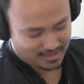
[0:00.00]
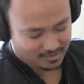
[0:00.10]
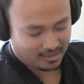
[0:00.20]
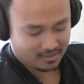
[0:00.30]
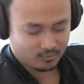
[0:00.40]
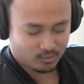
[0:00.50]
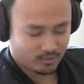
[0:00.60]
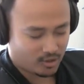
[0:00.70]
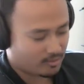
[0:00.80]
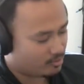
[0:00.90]
Then we're
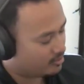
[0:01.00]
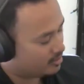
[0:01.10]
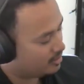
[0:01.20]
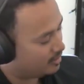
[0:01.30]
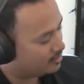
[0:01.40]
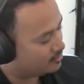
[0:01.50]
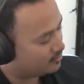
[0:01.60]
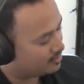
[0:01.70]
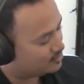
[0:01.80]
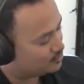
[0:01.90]
probably
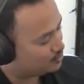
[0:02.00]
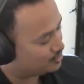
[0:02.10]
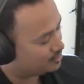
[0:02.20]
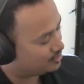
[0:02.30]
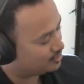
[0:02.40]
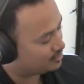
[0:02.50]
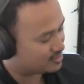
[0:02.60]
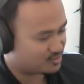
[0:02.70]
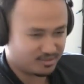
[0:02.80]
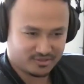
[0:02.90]
anchoring it to a, a, an
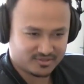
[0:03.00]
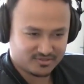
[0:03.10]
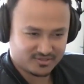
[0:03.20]
experience,